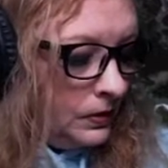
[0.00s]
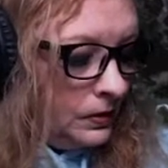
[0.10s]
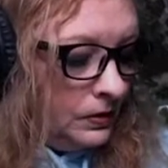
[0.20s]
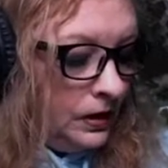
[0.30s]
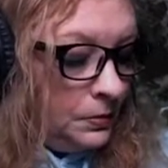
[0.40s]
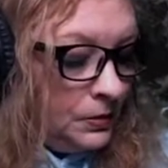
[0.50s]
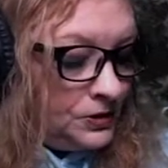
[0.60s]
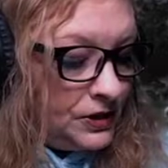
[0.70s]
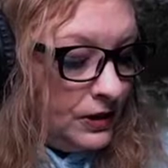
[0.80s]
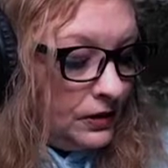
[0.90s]
Neighbors
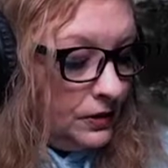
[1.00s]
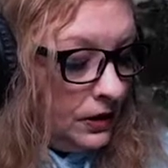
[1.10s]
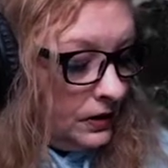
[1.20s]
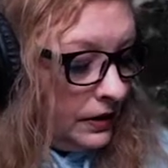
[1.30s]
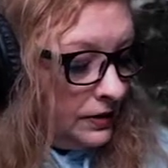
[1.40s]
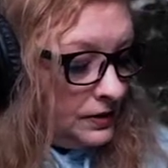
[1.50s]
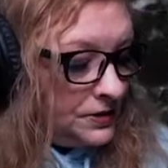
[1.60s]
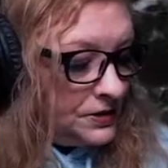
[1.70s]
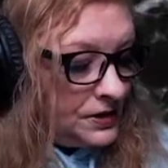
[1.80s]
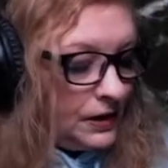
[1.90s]
say nothing like this
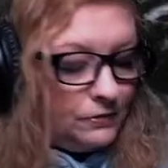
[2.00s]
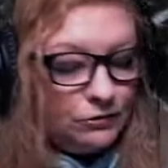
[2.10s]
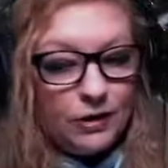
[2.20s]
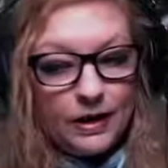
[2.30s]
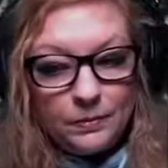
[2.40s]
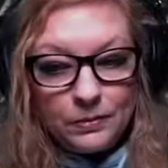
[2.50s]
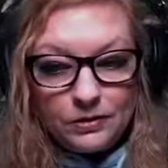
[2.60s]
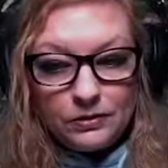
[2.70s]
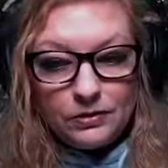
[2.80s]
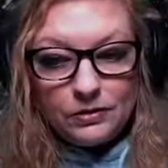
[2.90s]
has ever
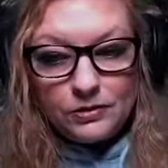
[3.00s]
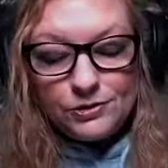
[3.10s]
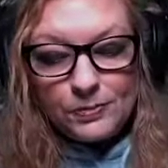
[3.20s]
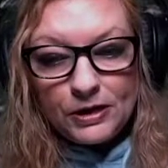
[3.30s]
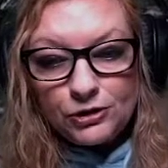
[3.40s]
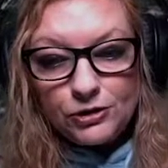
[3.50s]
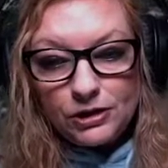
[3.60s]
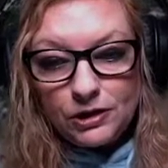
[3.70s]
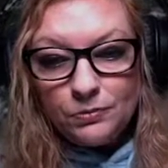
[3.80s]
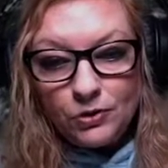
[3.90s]
happened, especially
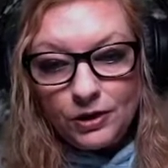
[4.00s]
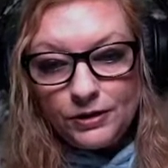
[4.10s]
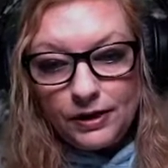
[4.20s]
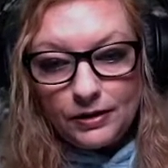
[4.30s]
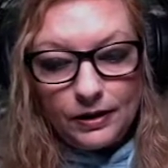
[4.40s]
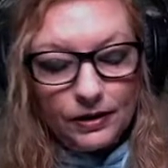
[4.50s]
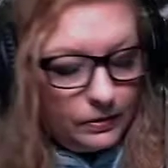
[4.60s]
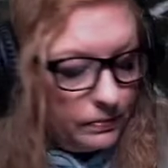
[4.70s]
in broad daylight.